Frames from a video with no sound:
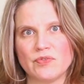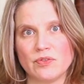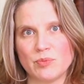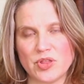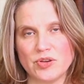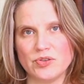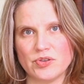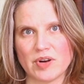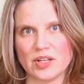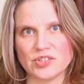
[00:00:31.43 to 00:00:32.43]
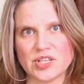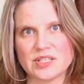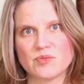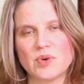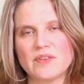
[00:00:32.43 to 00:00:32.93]
with your
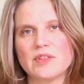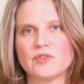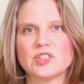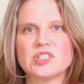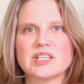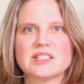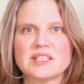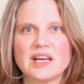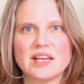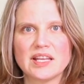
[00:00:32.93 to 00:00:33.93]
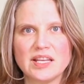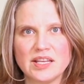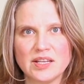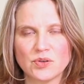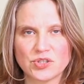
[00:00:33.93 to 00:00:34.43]
neurologist, one of the first things that
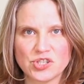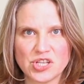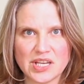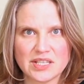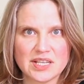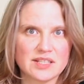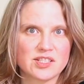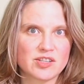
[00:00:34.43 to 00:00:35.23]
he or she tends